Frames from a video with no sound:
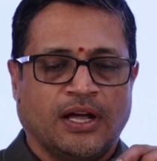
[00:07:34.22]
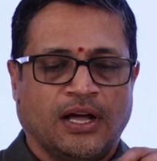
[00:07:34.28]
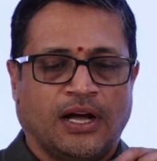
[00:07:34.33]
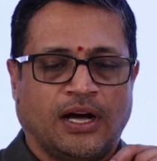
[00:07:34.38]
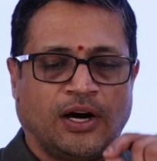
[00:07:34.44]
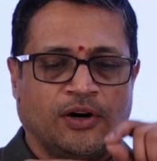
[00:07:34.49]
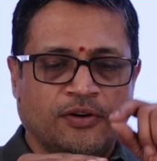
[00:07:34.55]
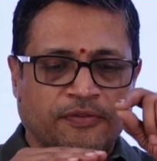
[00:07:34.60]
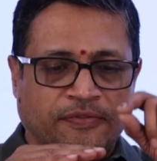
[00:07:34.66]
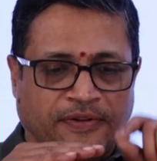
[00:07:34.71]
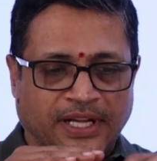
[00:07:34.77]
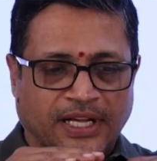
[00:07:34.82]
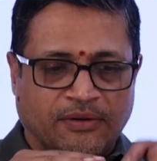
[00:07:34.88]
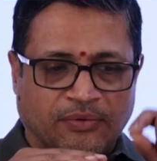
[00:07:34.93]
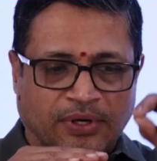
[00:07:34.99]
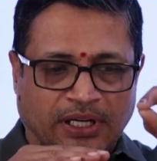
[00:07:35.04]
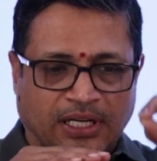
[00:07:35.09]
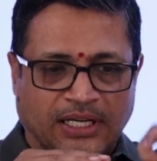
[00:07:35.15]
How
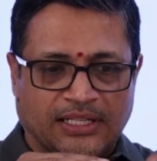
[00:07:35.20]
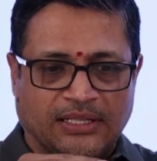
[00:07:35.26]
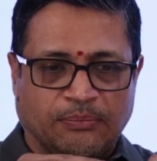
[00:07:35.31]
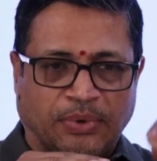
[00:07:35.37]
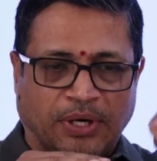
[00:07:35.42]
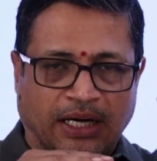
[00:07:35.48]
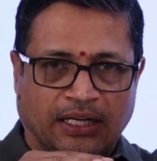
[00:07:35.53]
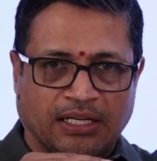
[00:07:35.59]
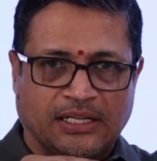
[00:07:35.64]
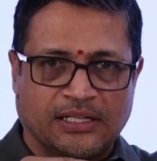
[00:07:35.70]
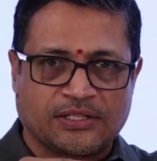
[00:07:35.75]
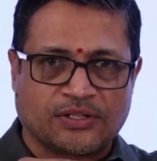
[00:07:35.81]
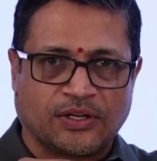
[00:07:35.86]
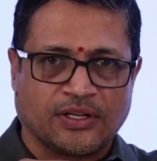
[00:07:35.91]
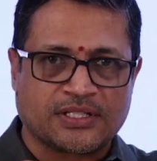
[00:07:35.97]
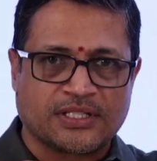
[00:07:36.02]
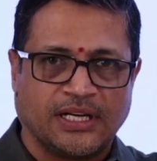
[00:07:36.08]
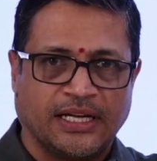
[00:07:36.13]
frequently the particles
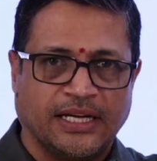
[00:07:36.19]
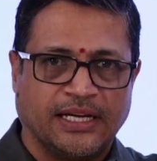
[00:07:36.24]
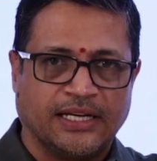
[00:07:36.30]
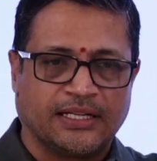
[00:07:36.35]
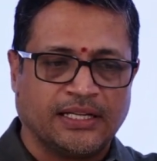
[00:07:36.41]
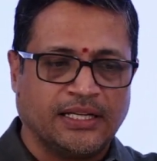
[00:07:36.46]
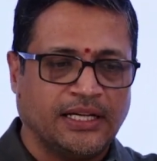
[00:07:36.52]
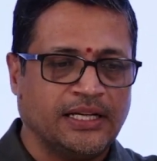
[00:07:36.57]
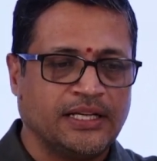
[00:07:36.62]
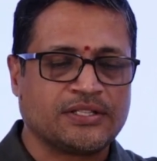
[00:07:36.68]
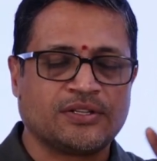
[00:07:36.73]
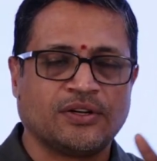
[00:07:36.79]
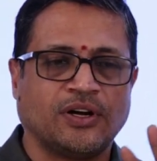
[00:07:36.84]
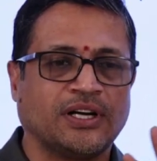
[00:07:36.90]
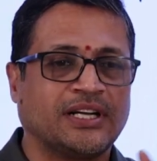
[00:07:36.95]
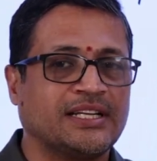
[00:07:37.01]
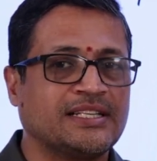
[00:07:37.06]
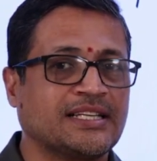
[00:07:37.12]
oscillate is
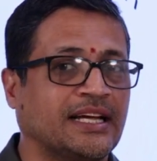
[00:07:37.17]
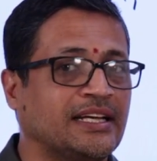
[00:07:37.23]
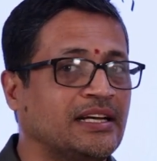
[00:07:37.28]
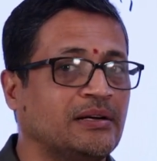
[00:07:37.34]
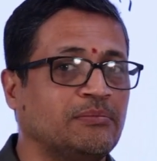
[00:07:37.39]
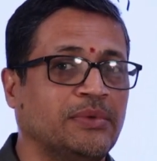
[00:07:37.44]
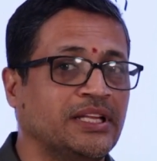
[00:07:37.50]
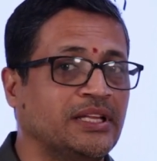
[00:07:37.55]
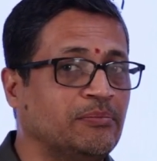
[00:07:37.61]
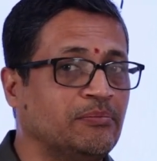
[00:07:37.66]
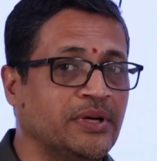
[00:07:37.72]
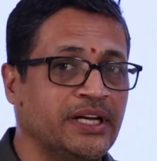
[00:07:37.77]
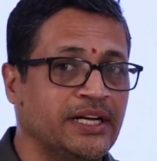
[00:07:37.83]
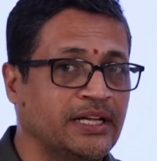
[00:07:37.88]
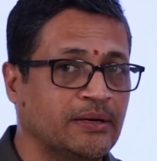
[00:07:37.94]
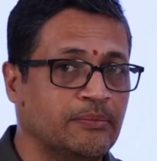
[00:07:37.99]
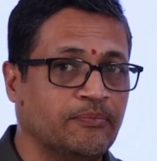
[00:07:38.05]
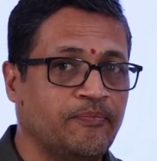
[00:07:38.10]
not decided by the
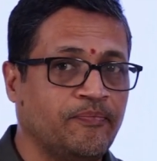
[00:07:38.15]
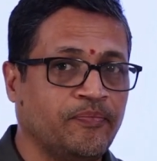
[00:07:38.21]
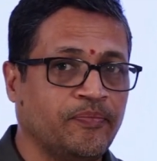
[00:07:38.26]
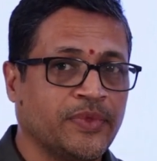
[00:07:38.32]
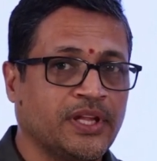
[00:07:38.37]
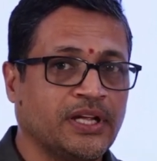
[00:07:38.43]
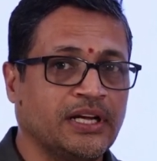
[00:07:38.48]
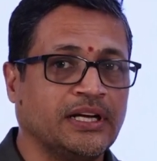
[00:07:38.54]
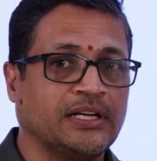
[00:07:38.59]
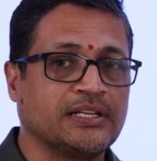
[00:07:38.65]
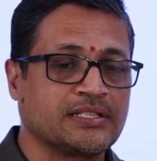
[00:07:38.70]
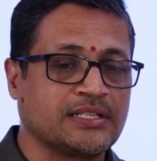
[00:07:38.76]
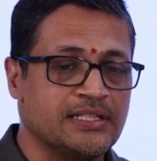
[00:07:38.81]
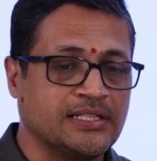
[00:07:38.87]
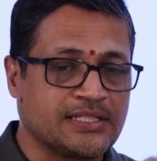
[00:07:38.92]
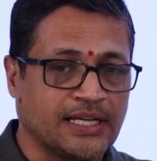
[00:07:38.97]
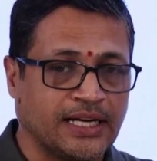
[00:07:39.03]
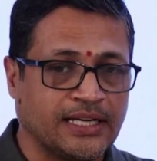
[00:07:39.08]
medium. It is
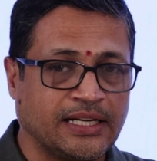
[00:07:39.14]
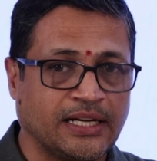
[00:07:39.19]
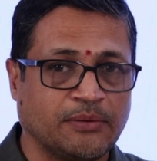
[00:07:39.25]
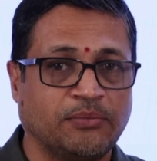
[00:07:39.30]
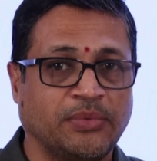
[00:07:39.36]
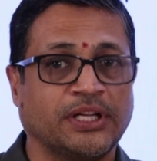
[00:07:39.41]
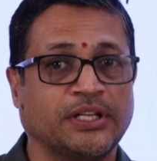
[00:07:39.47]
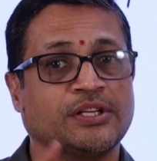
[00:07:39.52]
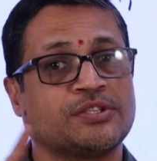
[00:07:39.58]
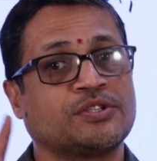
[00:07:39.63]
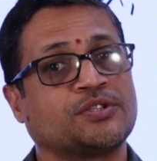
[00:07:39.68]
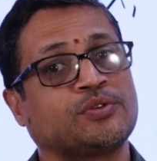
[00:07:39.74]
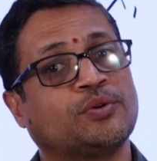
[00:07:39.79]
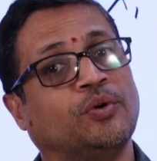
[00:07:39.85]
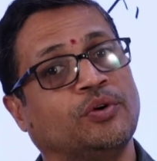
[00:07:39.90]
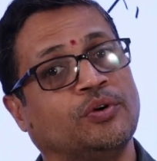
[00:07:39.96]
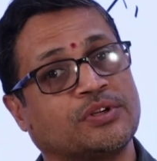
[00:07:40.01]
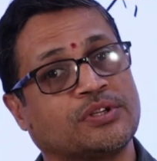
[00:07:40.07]
decided by the
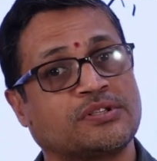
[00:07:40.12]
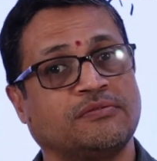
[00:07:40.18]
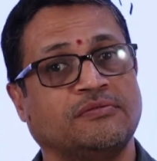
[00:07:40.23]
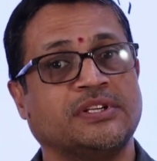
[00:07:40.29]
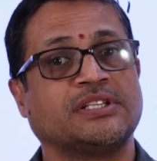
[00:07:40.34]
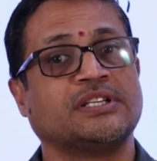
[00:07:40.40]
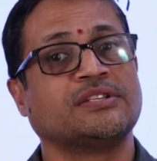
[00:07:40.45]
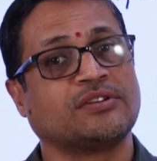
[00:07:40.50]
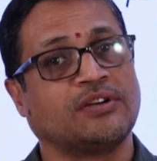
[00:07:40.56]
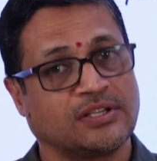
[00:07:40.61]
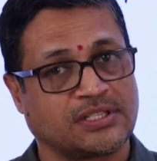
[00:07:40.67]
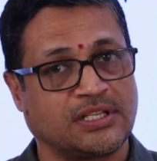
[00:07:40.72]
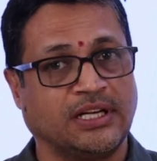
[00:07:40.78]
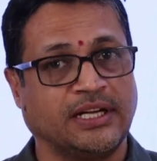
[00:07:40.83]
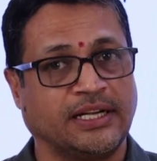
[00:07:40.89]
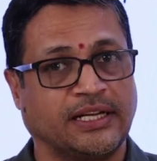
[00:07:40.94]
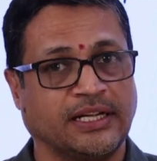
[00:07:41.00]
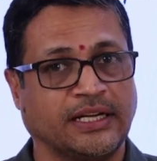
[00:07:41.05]
source which is
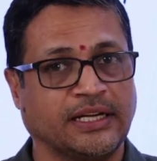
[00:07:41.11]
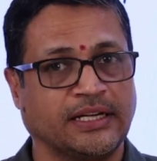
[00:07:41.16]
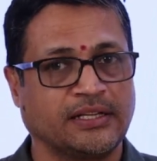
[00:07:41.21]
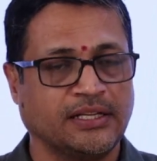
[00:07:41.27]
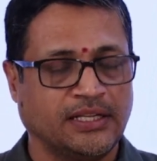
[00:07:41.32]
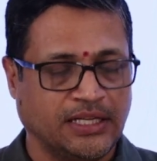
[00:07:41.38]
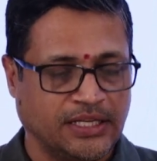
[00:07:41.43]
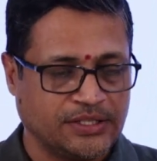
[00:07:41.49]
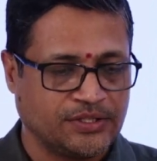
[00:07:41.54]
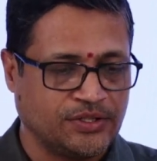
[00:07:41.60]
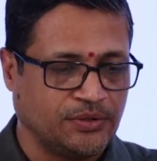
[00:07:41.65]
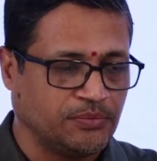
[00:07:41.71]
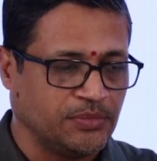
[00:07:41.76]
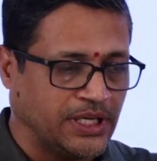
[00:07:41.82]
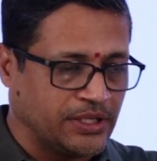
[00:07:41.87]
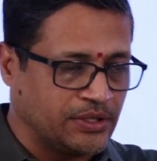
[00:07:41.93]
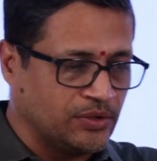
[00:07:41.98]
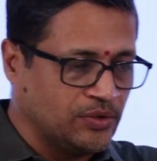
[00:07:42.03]
oscillating it.
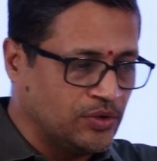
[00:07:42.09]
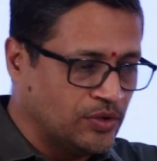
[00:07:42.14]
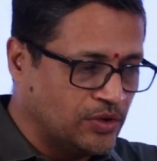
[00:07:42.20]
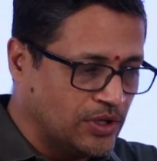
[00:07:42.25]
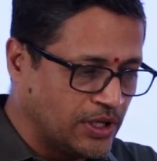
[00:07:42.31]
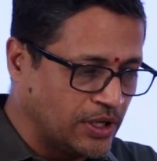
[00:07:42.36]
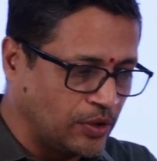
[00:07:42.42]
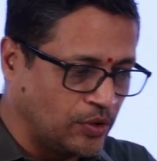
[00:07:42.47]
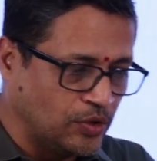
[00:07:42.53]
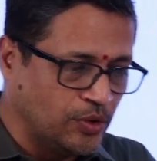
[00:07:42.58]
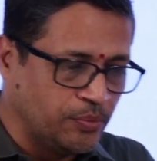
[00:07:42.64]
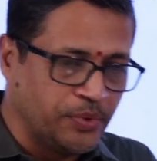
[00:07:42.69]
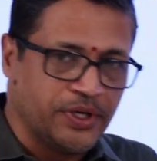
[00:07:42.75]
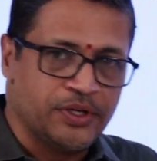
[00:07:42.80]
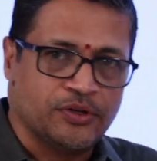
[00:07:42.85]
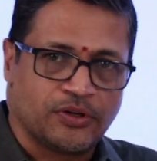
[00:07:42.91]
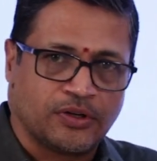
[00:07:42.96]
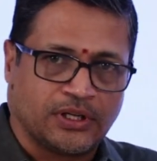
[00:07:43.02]
Assume that you hold a rope
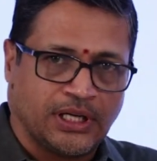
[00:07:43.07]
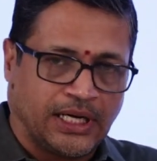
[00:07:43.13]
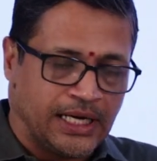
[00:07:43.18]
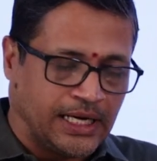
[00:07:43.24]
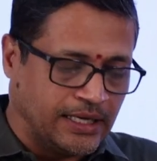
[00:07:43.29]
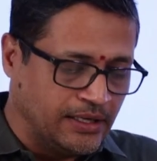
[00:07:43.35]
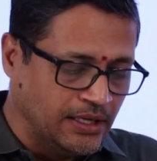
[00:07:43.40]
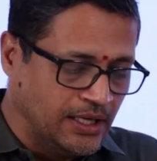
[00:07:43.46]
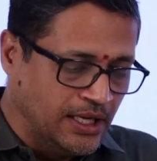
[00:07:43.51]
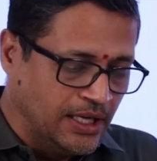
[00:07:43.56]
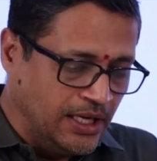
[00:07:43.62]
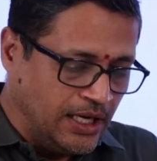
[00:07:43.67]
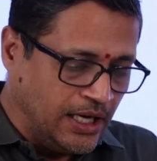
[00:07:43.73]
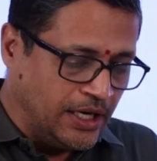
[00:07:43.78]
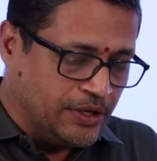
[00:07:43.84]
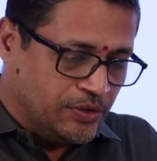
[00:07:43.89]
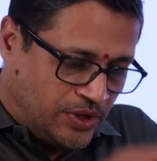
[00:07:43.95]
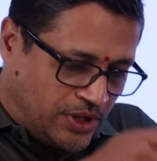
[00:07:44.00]
in your hand
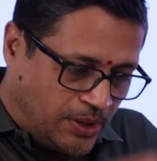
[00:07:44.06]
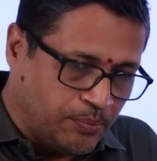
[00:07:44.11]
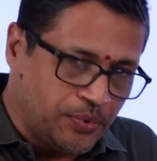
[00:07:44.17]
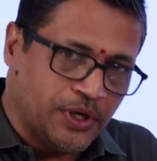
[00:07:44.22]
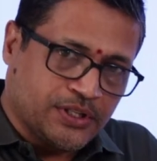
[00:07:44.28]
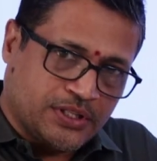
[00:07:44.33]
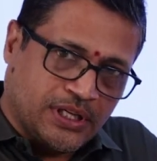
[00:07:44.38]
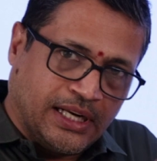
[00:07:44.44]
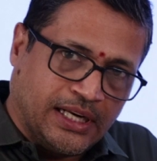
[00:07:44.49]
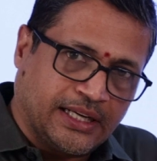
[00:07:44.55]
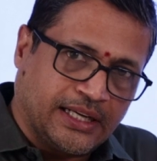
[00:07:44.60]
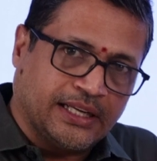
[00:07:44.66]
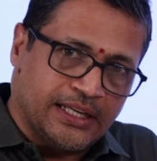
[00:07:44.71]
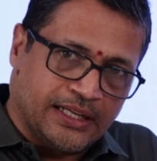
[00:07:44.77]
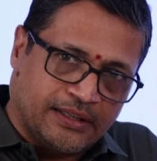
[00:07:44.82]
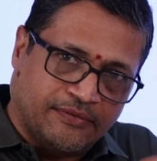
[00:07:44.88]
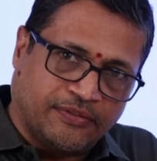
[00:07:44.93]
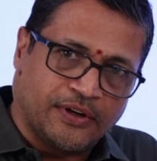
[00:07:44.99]
and you keep
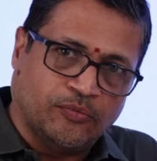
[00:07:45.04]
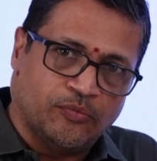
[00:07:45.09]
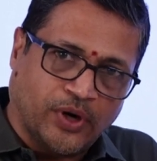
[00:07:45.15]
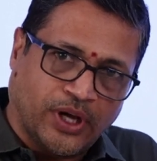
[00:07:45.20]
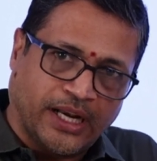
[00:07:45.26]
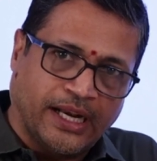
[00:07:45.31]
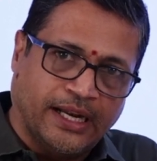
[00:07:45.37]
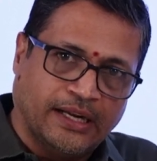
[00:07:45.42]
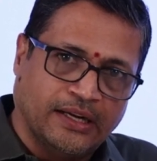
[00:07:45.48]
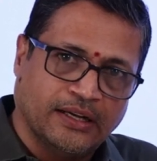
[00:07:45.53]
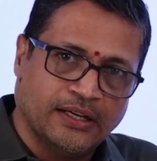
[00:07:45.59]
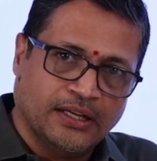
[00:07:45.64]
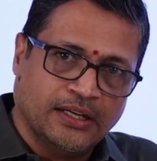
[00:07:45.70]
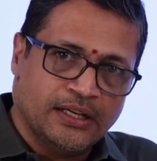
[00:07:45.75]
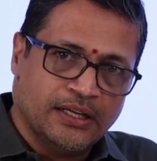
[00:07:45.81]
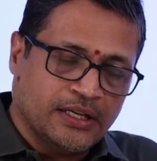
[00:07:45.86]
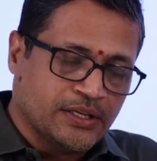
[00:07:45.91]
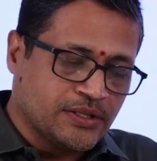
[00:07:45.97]
oscillating it from one end.
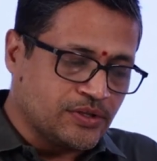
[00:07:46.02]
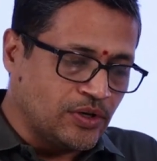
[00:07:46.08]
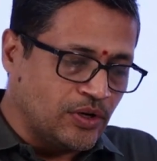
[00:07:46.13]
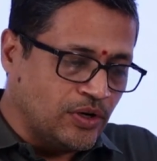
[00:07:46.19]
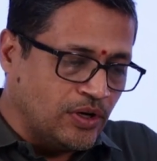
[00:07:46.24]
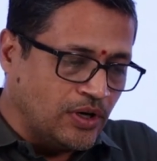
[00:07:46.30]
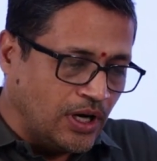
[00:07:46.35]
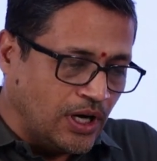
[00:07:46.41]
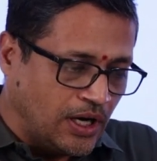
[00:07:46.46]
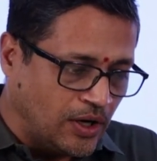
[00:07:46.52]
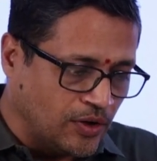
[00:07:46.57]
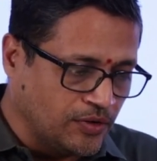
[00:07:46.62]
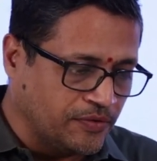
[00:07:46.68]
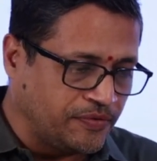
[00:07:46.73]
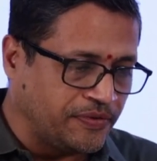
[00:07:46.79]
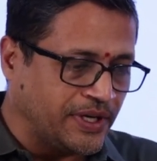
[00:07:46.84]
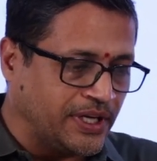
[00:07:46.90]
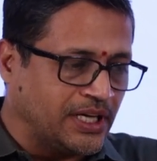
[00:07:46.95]
So
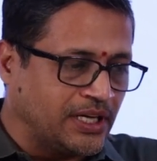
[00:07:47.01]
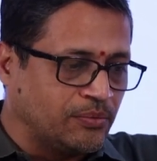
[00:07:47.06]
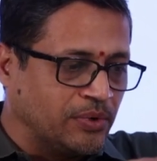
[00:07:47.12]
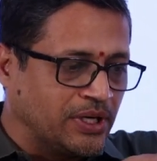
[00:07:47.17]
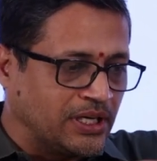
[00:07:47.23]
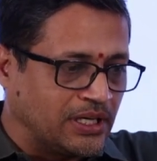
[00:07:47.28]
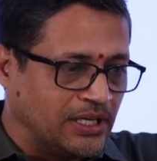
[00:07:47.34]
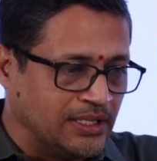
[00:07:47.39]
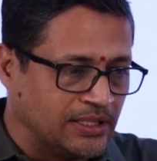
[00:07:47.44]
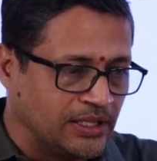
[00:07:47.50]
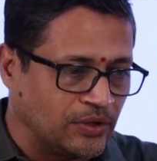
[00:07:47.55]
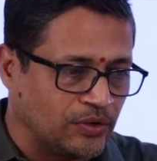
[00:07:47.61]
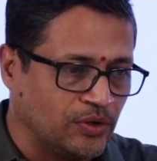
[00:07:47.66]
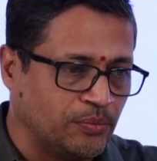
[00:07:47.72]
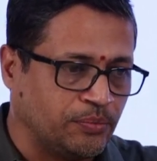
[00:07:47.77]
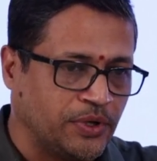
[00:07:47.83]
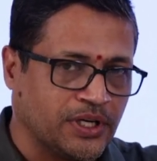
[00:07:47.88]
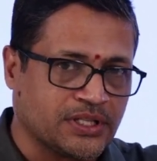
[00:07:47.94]
how frequently the
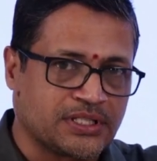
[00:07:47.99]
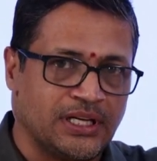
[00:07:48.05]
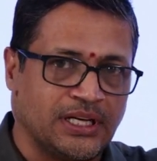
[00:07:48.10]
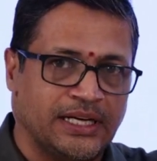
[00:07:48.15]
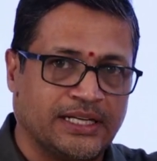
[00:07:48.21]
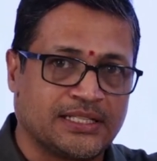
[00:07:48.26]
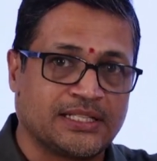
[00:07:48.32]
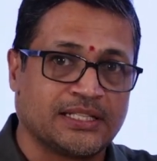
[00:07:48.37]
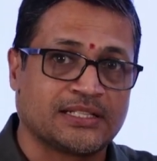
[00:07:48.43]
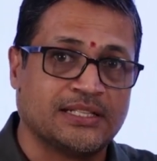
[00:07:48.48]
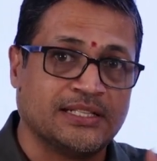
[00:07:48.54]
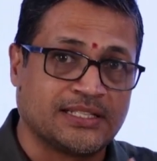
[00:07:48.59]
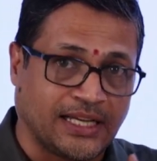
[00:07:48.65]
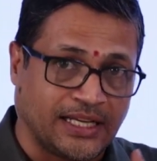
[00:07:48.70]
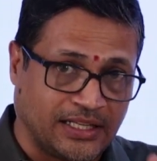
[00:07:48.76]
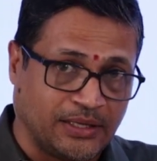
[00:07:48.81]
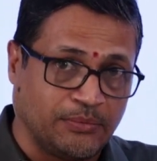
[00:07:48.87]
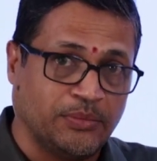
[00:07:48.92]
rope oscillates is
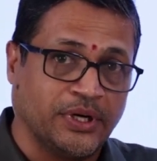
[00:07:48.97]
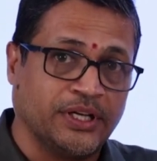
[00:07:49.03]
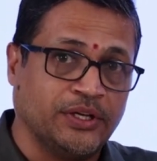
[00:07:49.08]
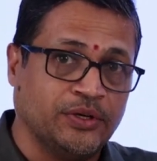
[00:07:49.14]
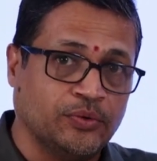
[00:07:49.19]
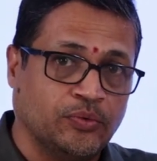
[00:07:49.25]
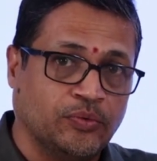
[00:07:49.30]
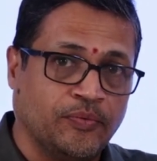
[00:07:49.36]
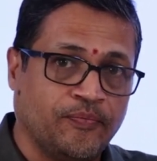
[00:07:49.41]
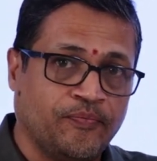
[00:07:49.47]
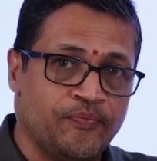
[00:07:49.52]
decided by you.